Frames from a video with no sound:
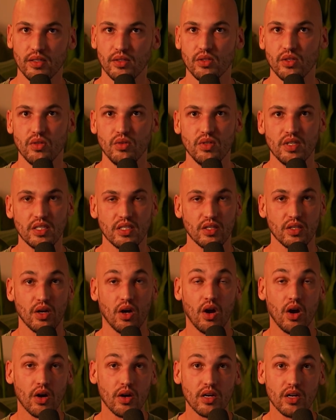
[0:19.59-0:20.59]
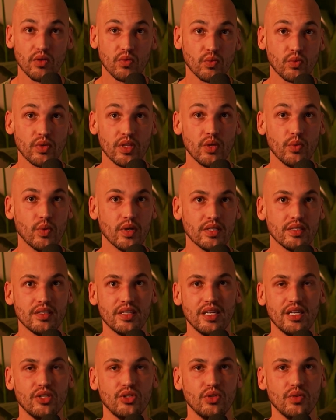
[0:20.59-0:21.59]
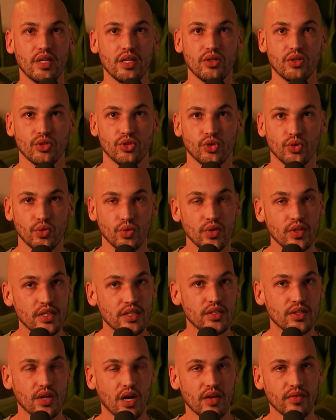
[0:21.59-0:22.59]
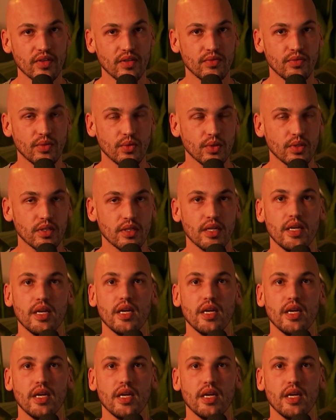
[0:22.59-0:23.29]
So you can get to the heart of really what's the issue that you're truly solving for.